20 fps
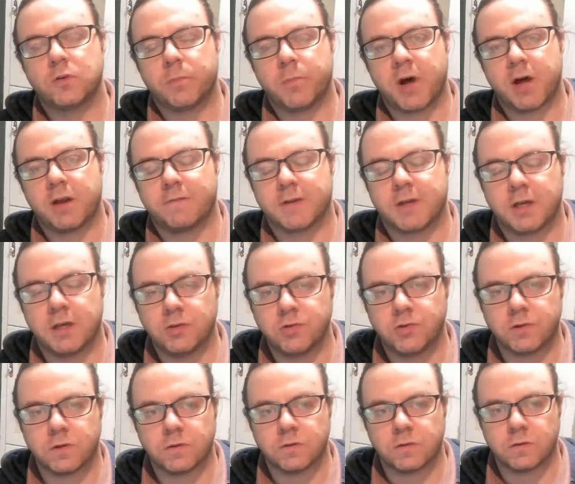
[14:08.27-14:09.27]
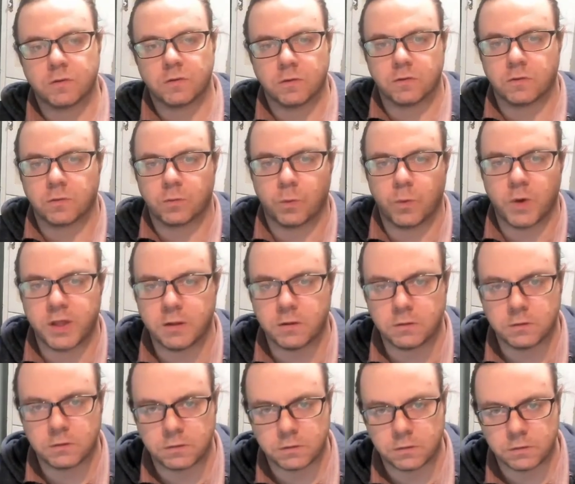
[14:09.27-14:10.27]
modification concerns whether
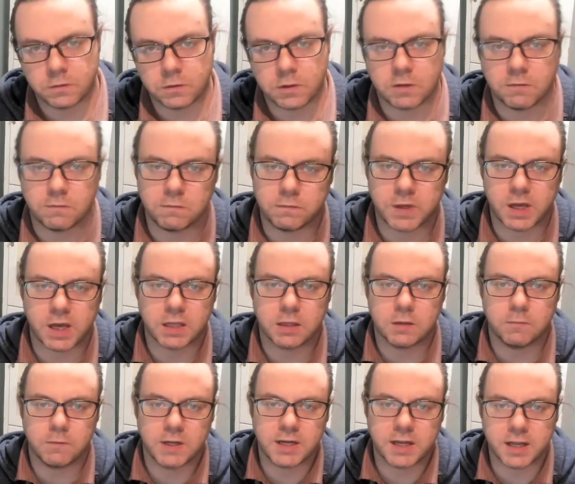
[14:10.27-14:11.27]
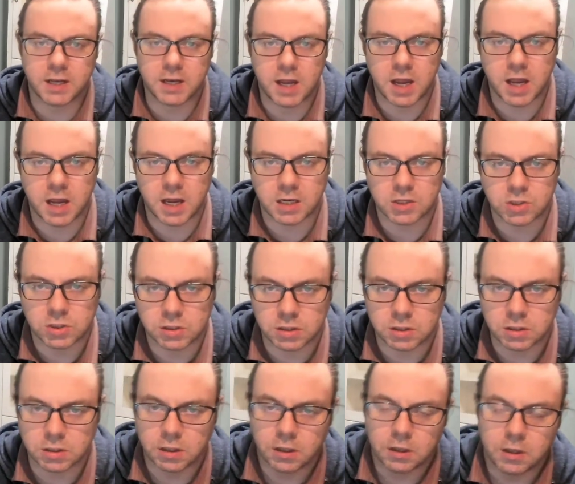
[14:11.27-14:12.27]
to evaluate an
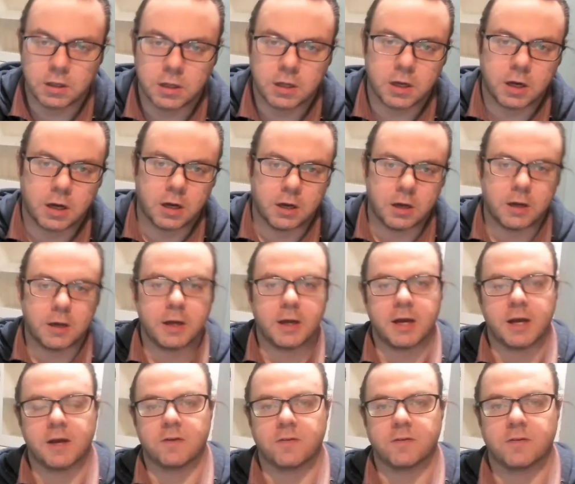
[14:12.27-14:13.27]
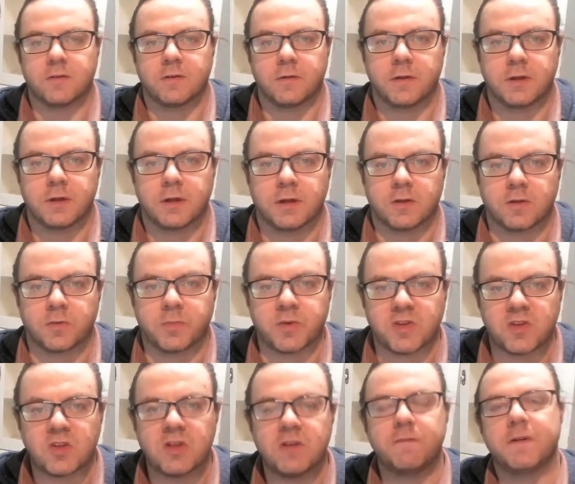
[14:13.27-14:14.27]
action as a
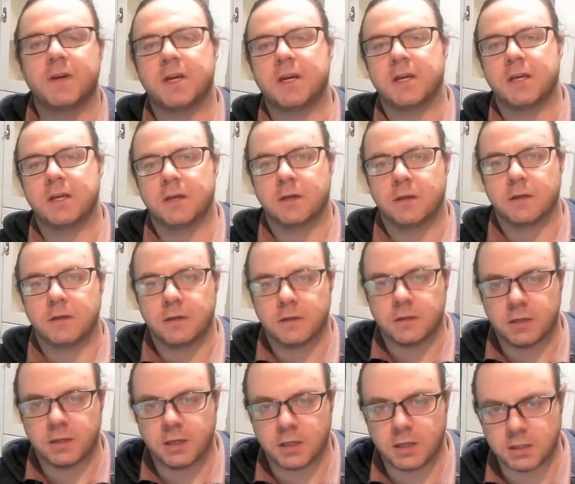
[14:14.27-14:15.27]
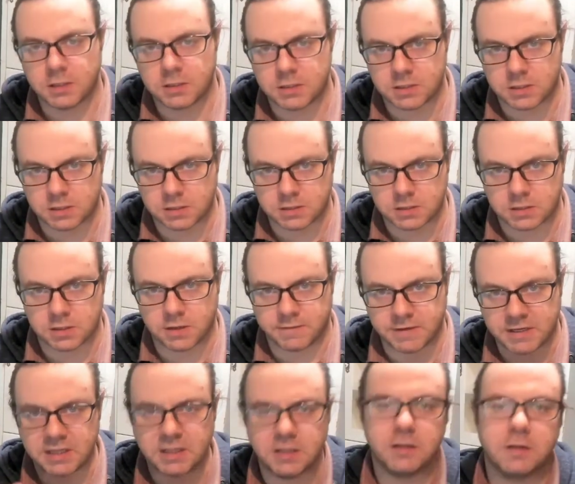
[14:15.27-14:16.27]
specific instance of
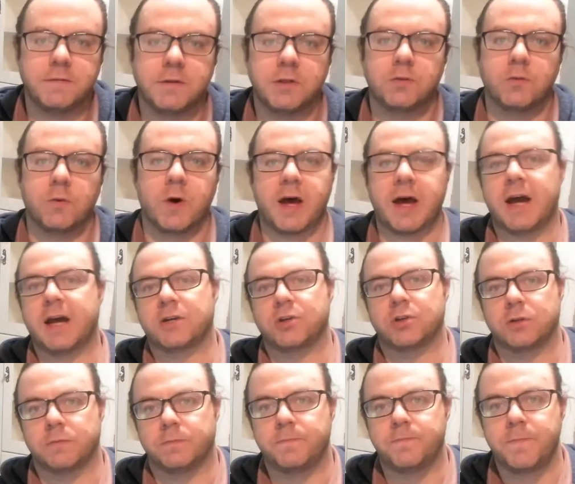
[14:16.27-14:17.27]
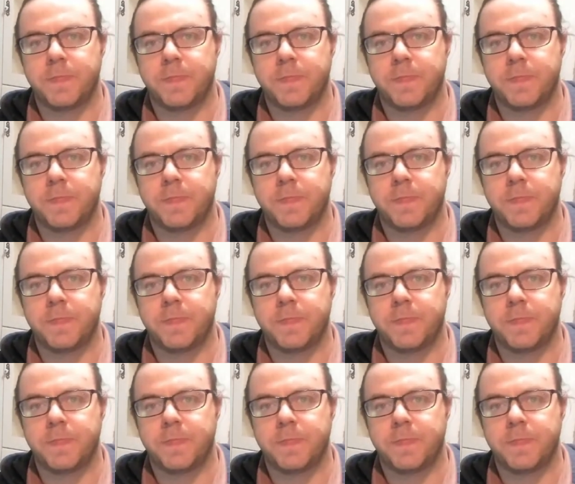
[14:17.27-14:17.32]
an individual action,